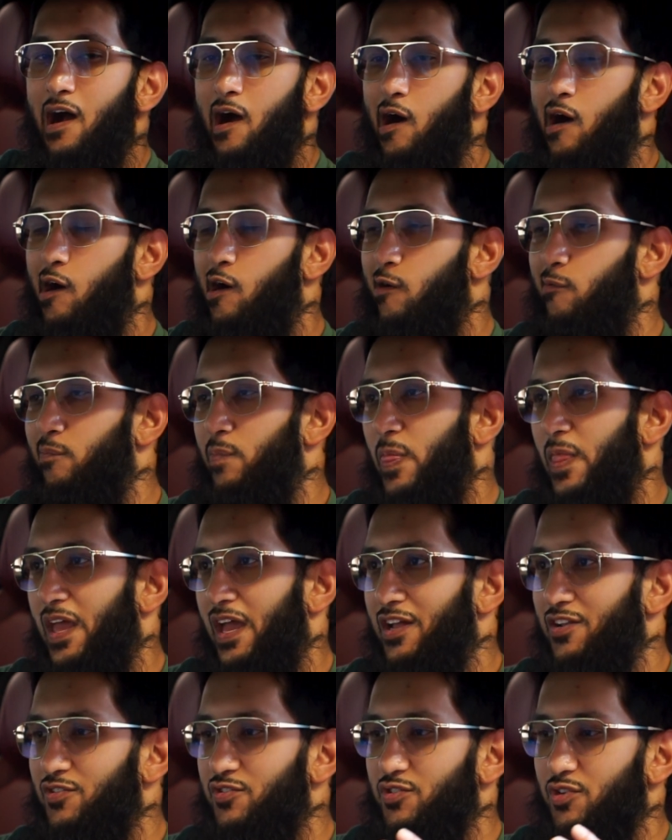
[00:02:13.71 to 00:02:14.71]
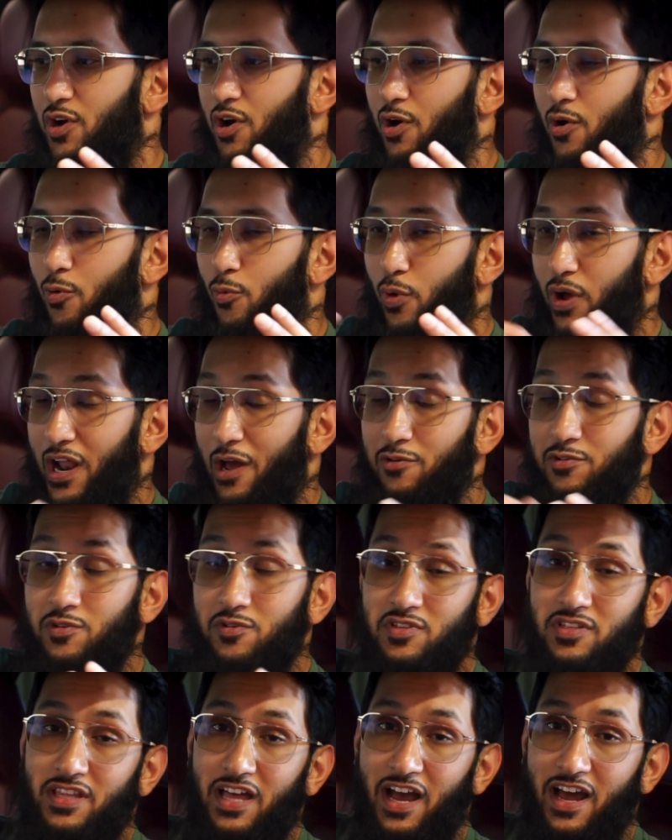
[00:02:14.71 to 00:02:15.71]
And so when I was
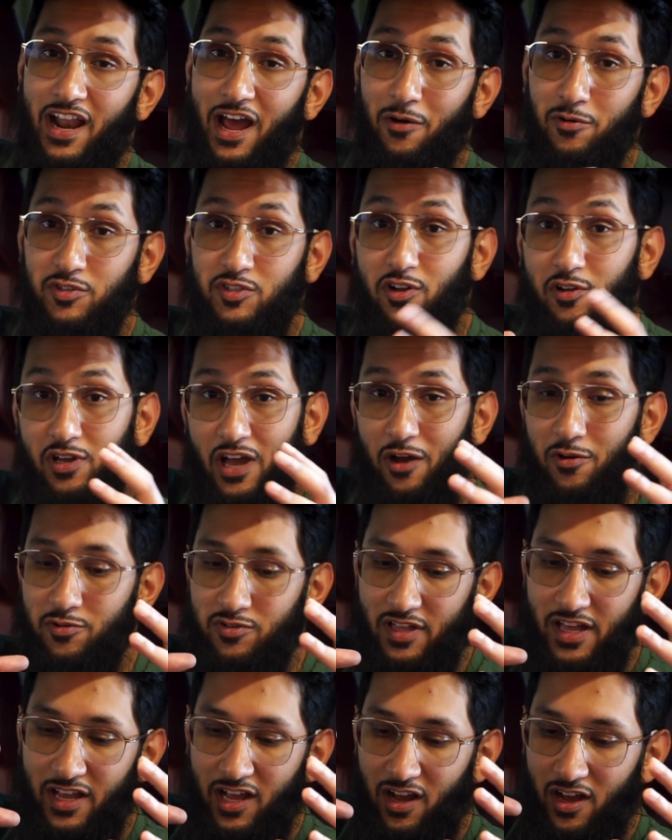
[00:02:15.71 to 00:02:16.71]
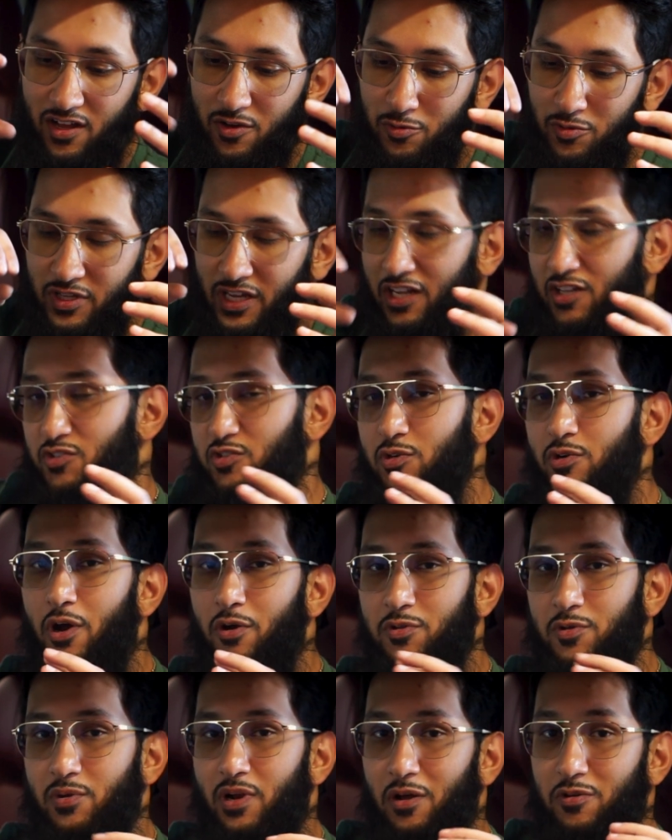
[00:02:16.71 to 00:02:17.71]
using that, it was like a
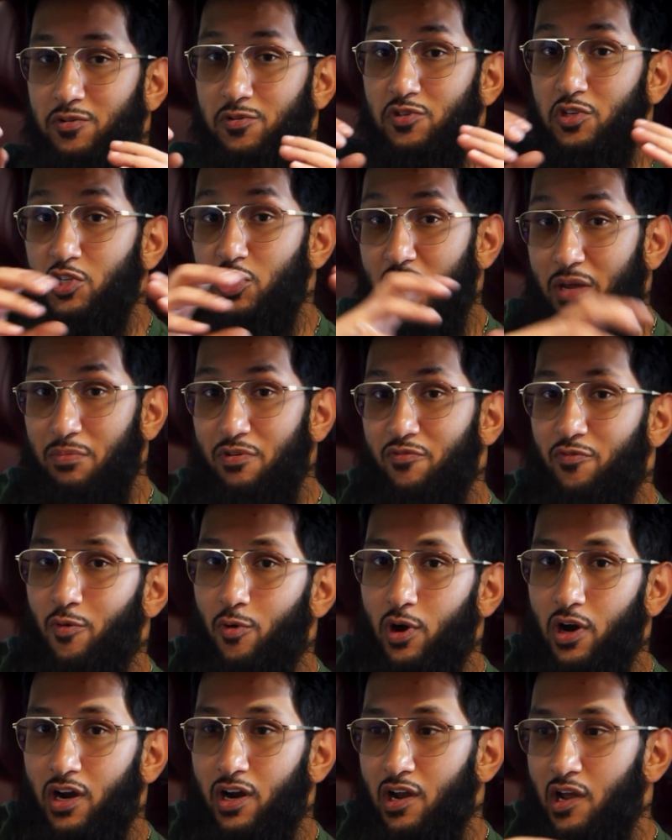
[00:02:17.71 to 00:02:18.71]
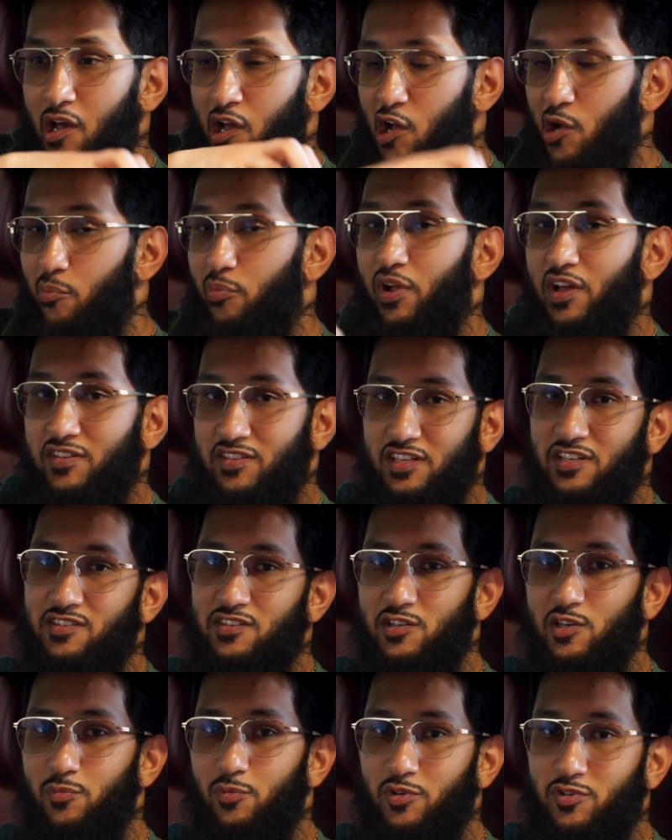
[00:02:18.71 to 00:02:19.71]
pseudo tune. I was using JB4 plus
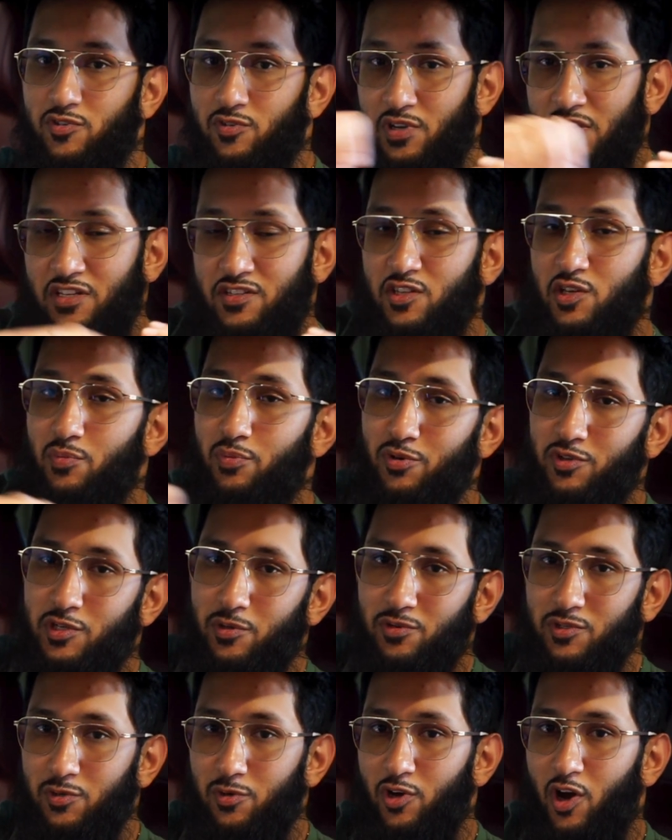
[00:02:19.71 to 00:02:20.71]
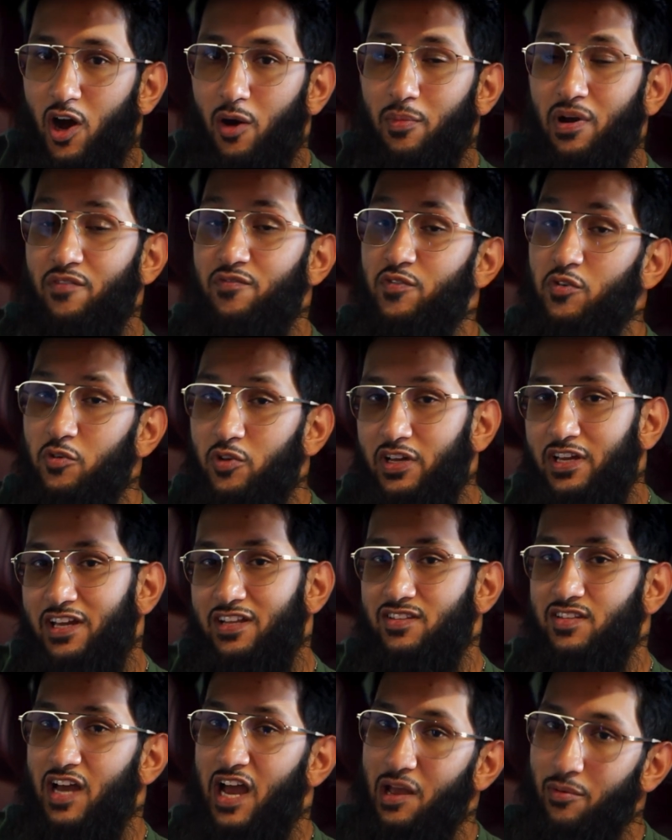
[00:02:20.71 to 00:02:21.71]
ECU Booster. ECU Booster was doing all my fueling
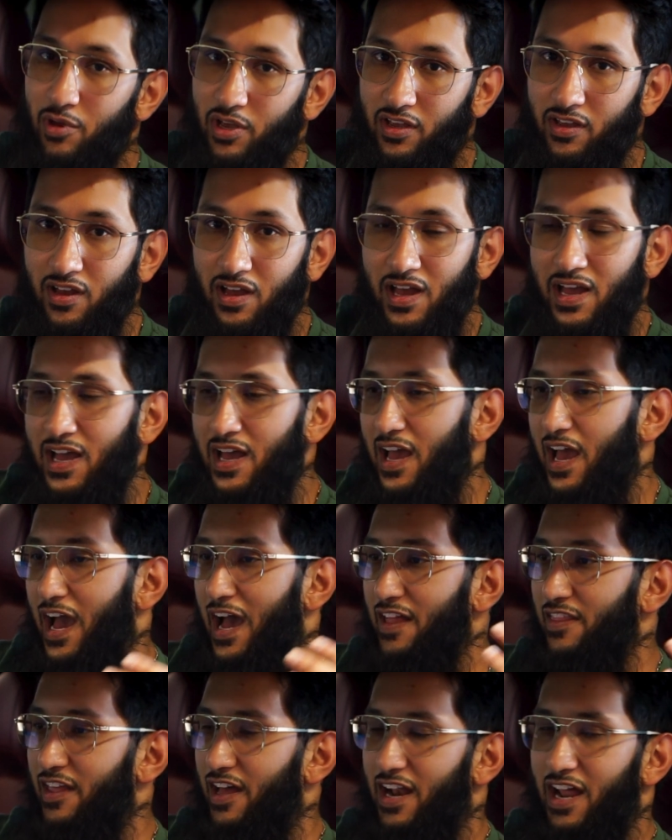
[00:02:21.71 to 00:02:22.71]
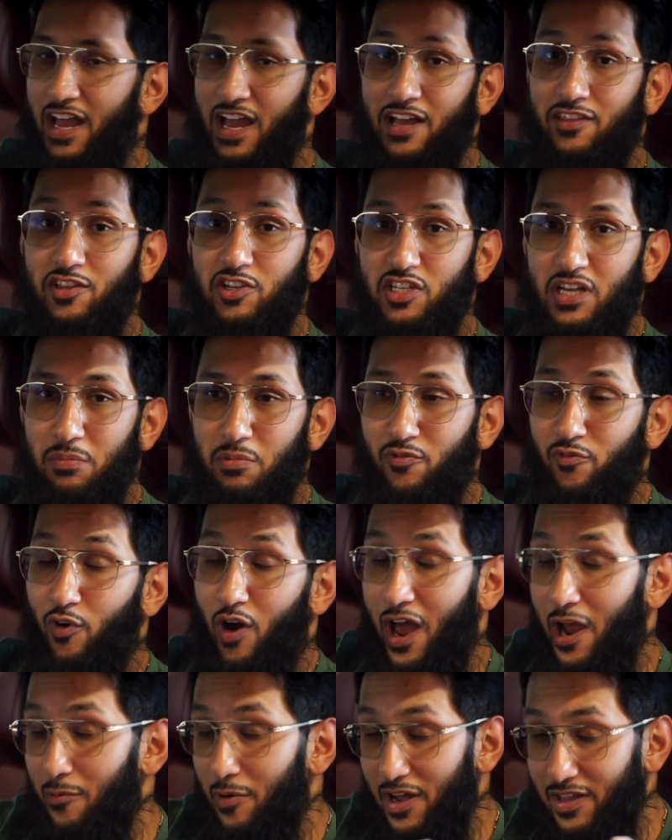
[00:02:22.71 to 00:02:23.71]
and timing, and then I had the JB4.
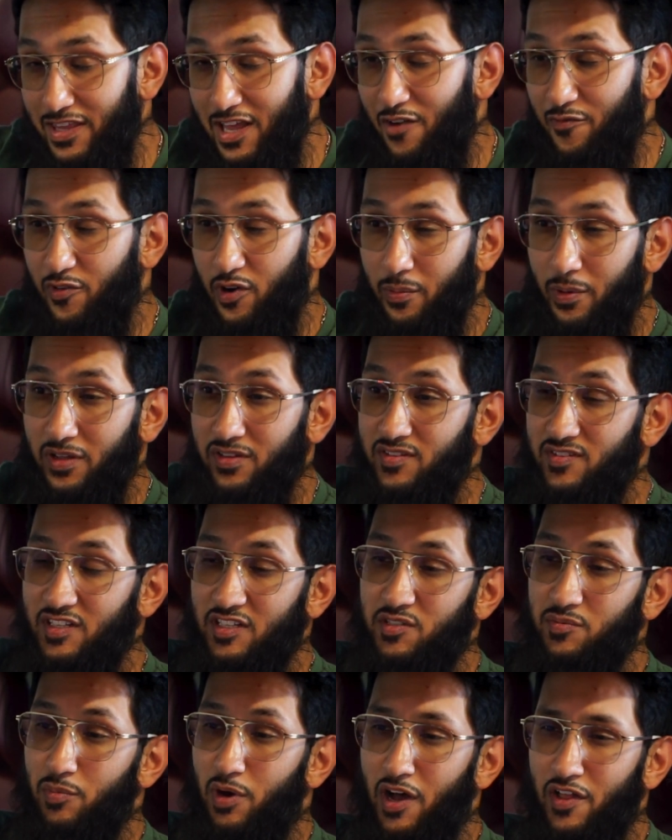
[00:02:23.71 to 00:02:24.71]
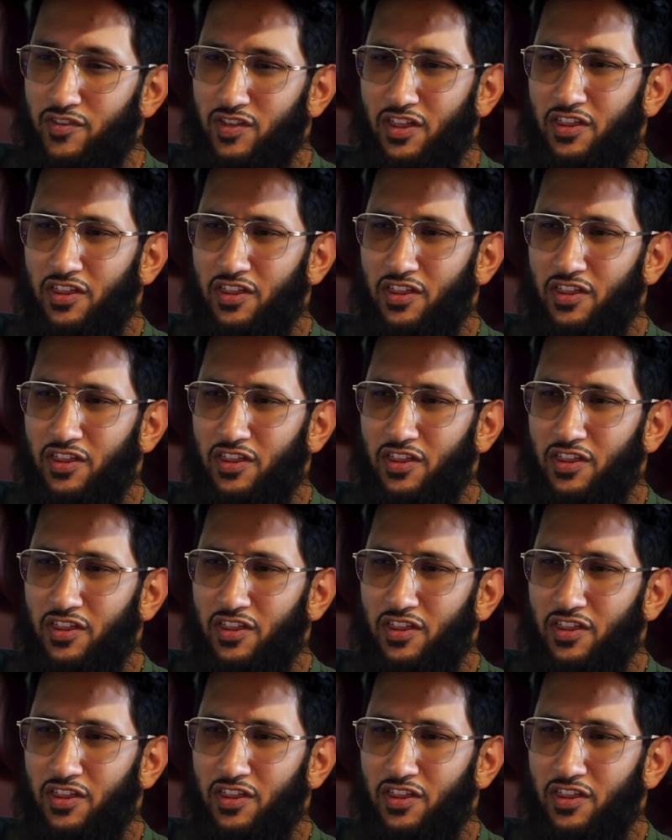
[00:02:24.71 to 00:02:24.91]
I ran that for about 6 months.